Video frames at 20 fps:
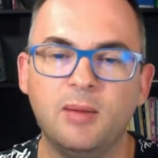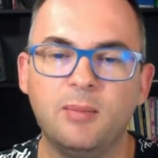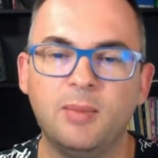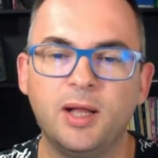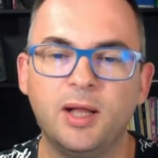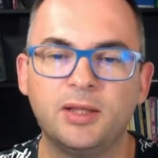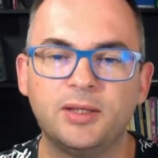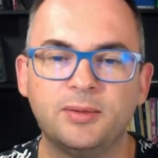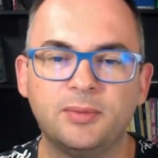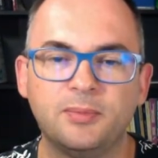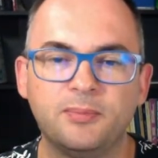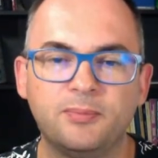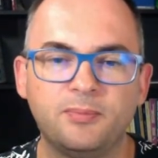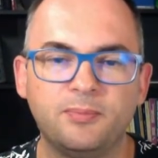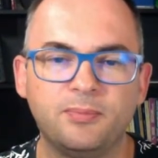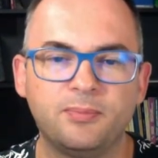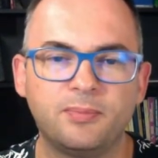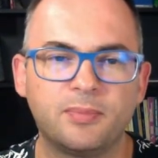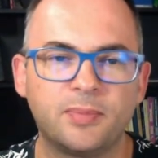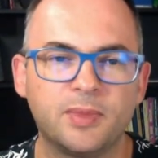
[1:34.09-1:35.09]
But
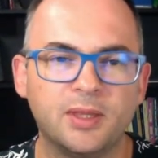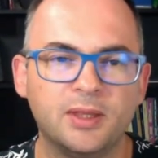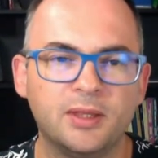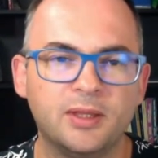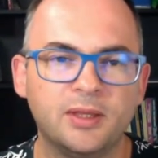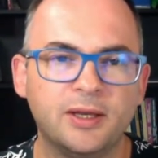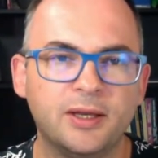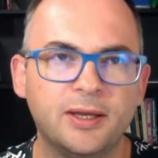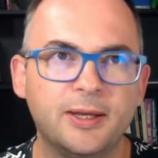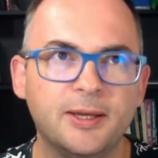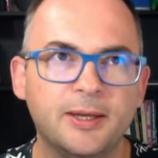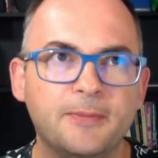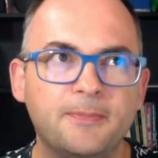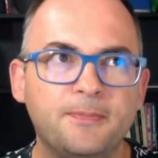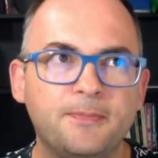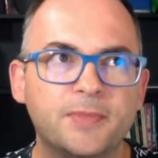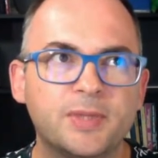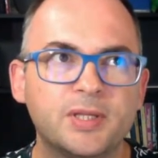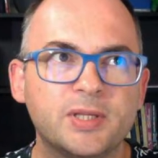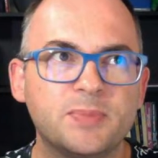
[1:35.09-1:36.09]

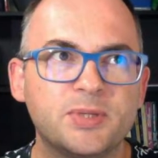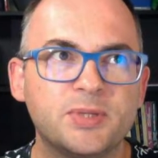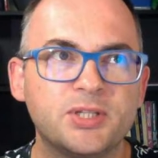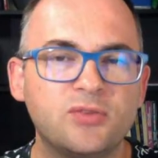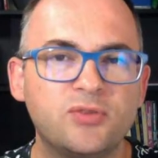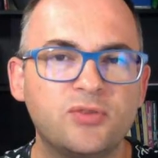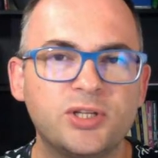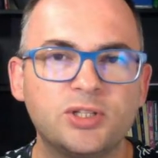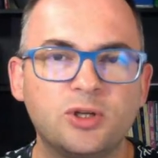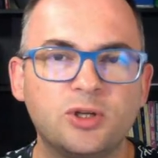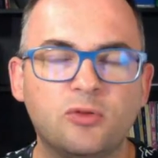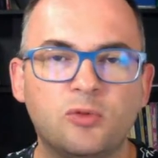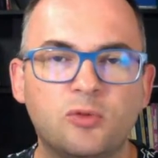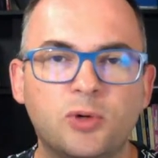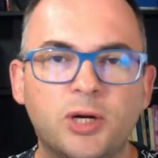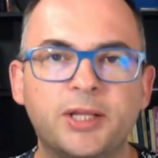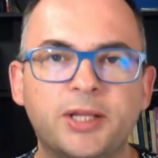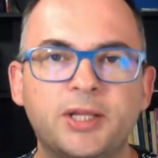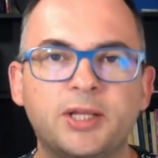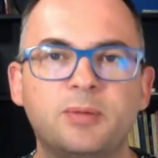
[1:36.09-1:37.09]
the specifics of
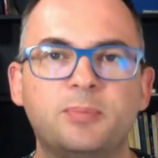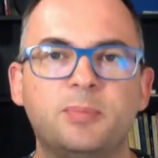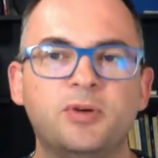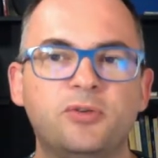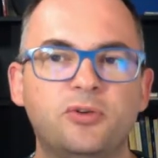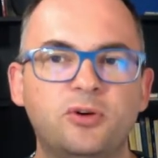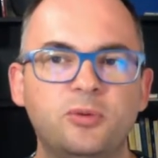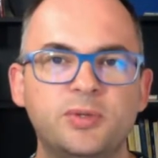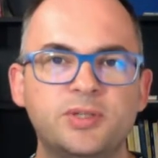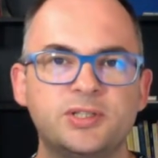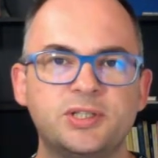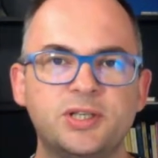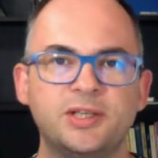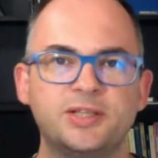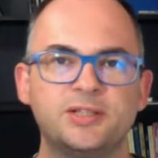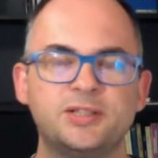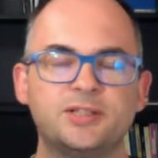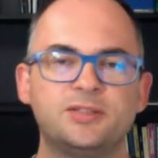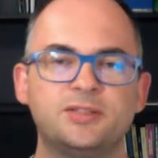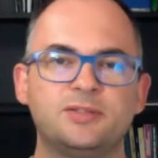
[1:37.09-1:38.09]
running performance
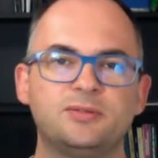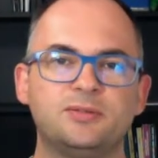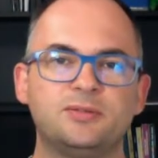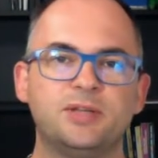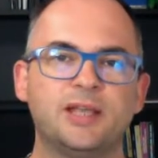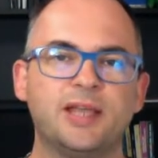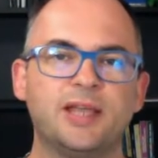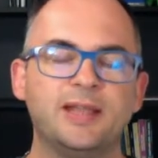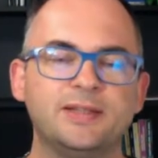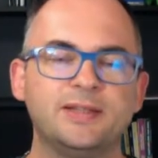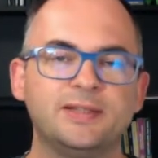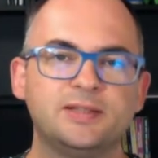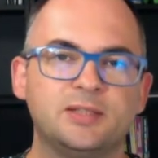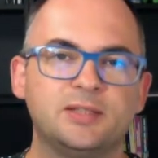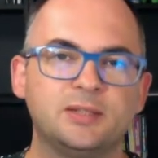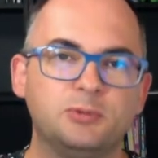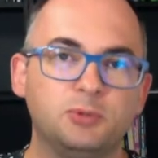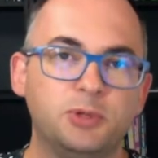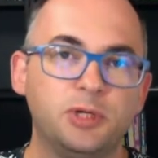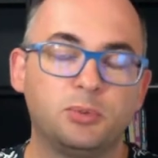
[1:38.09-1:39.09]
tests
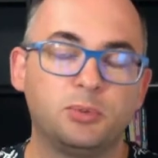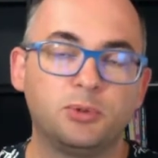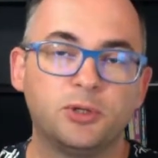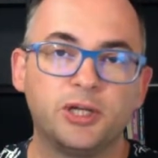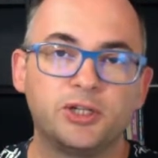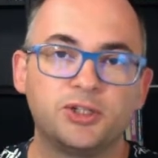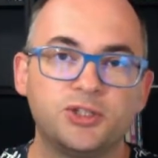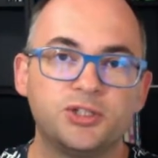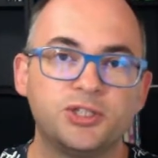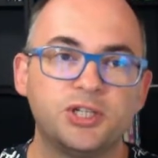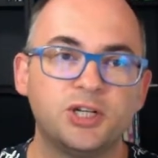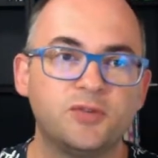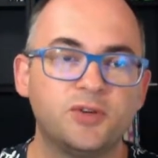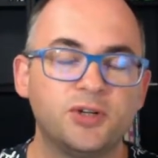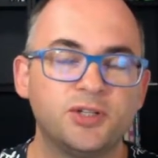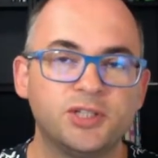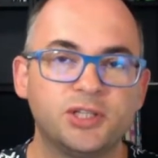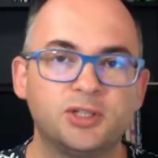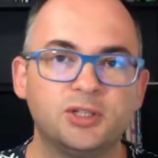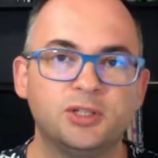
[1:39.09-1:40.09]
against a real production server
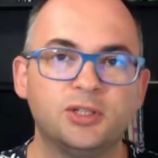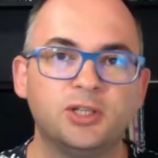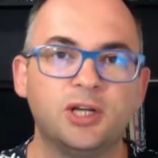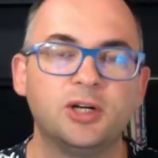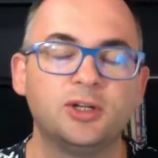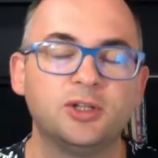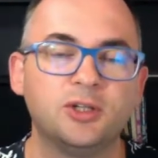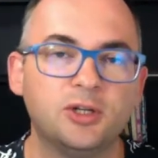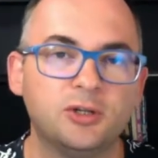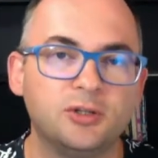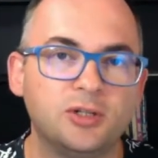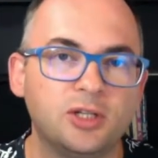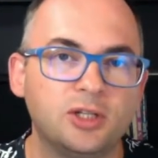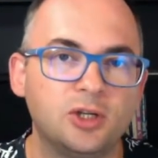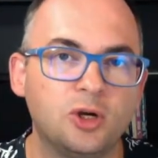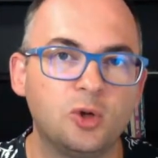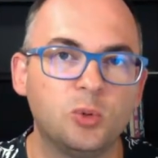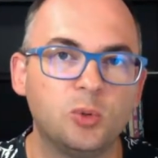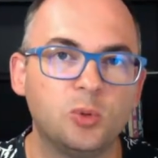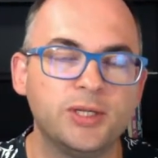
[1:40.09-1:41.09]
is that they are not
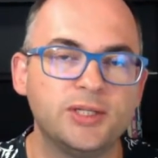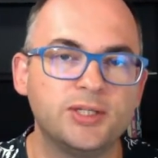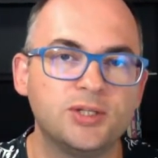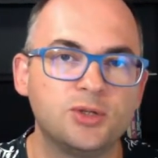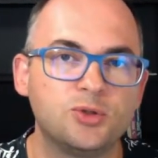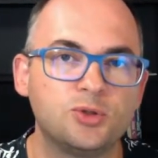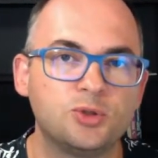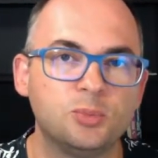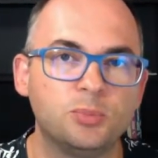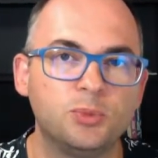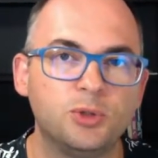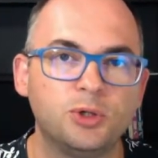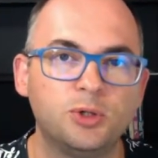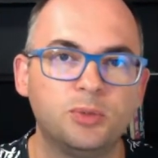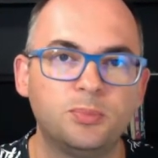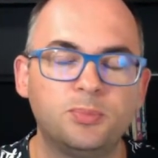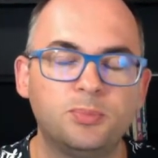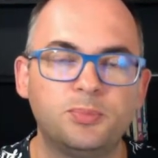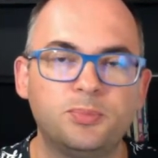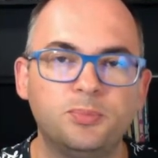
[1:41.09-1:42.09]
always
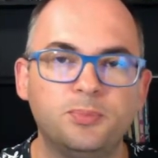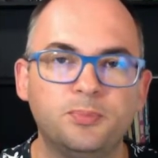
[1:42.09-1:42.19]
super